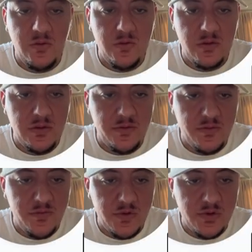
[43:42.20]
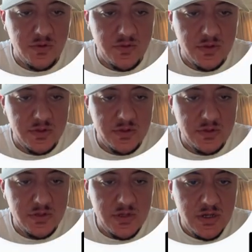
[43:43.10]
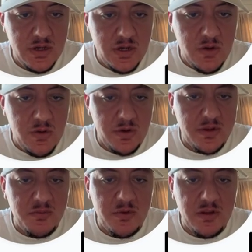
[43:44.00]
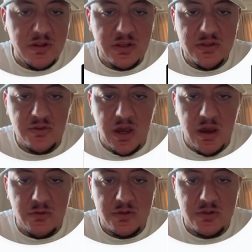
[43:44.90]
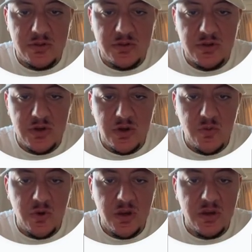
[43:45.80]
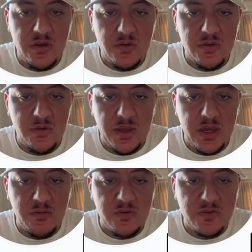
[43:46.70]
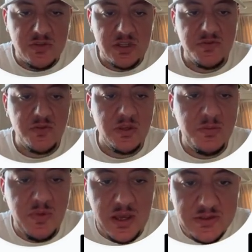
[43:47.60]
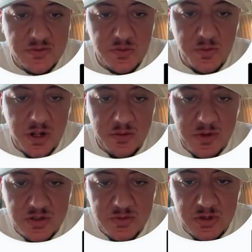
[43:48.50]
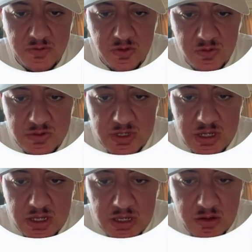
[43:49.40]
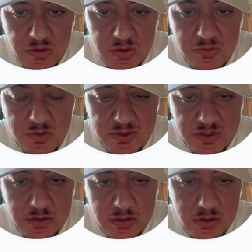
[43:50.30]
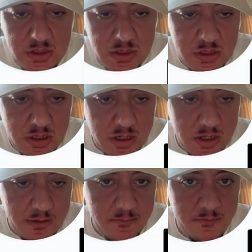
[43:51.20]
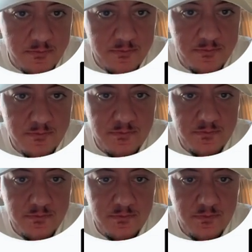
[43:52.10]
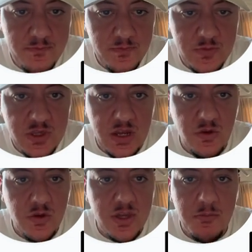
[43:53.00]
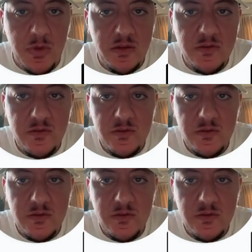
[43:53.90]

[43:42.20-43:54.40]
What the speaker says: use a different version of this. Right, to commit at least 2 hours a week in order to be able to successfully pass through product management interviews, get a dream position. Can you commit?